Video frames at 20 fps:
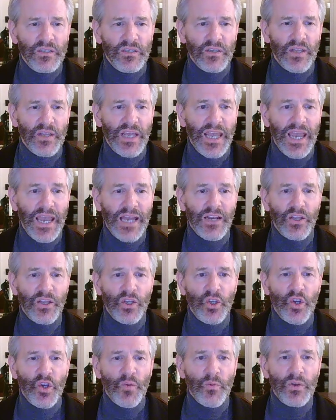The head, the
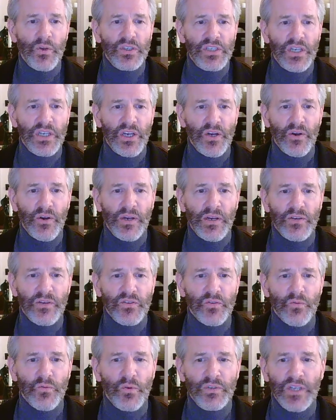humerus here, here's
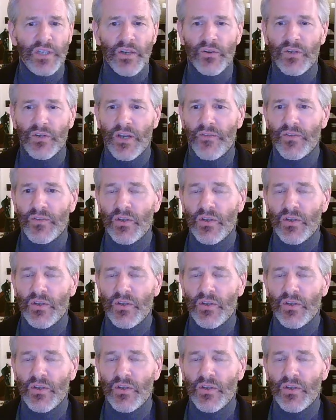the rotator cuff,